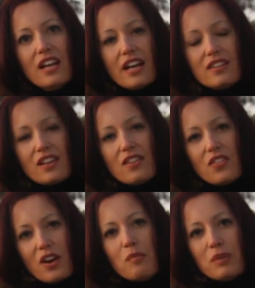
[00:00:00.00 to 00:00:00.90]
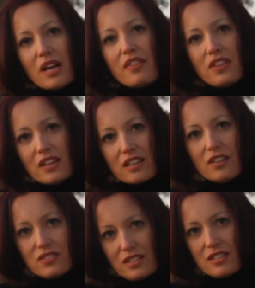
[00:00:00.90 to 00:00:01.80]
And therapy, I think,
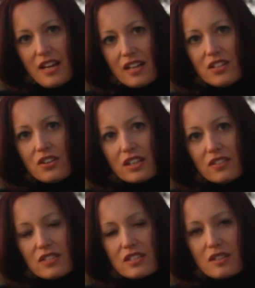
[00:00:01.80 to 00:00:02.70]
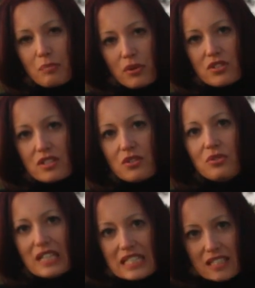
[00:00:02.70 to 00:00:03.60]
gives us that. You know, it gives us a person who
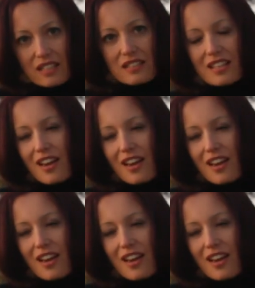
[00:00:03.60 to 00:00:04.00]
listens,